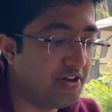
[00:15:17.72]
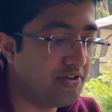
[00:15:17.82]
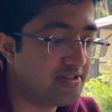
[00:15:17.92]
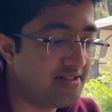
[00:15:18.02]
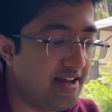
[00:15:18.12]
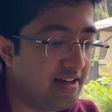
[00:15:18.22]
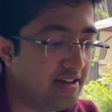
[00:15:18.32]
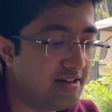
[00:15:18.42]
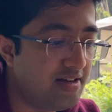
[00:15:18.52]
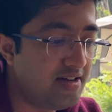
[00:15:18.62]

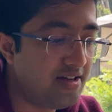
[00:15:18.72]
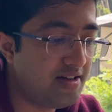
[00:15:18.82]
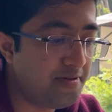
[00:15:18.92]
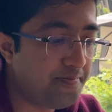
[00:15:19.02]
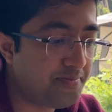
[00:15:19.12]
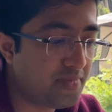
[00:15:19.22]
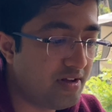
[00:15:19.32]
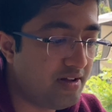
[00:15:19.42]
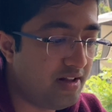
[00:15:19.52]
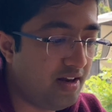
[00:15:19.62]
sing
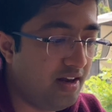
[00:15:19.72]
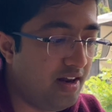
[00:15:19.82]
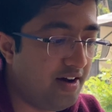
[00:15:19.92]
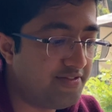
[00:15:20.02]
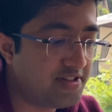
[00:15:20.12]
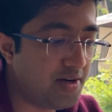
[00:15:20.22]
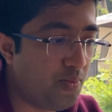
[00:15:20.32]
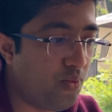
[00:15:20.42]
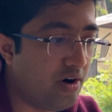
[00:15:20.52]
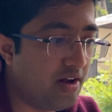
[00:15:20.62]
Love
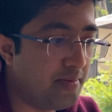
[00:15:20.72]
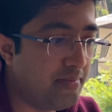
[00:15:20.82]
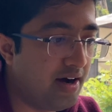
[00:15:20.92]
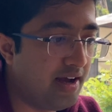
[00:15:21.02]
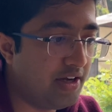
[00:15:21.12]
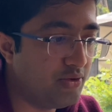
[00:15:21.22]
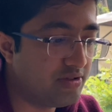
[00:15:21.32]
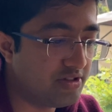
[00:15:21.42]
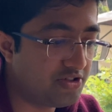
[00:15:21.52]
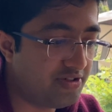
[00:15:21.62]
Someone by
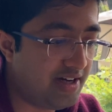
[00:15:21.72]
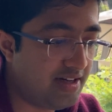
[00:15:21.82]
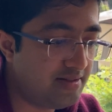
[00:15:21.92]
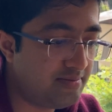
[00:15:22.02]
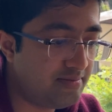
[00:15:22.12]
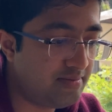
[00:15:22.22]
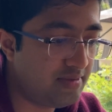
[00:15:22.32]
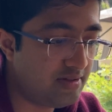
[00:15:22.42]
Lucas Graham.